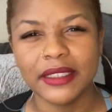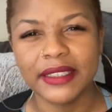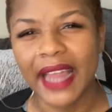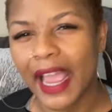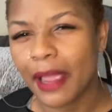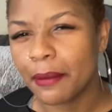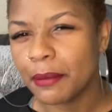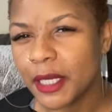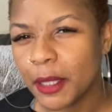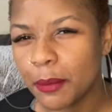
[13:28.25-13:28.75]

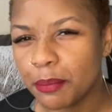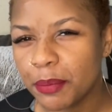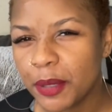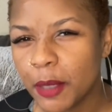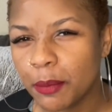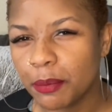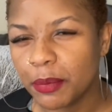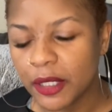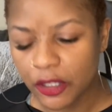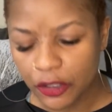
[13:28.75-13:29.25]
Diamond and
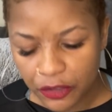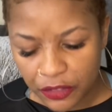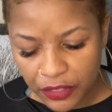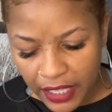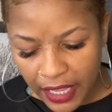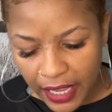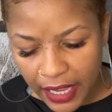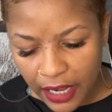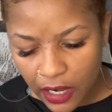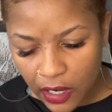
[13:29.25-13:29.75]
Pimpin' are
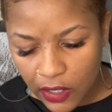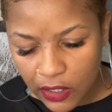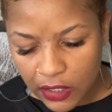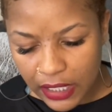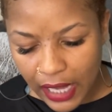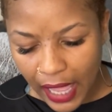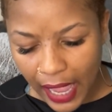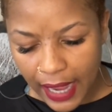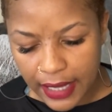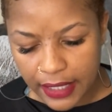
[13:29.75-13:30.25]
there,
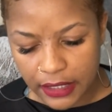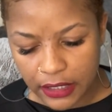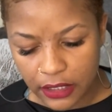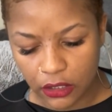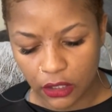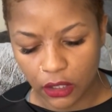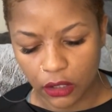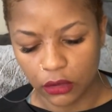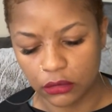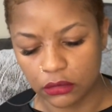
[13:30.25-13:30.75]
like, you
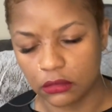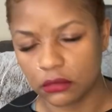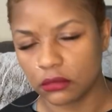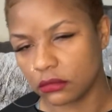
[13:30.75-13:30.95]
know.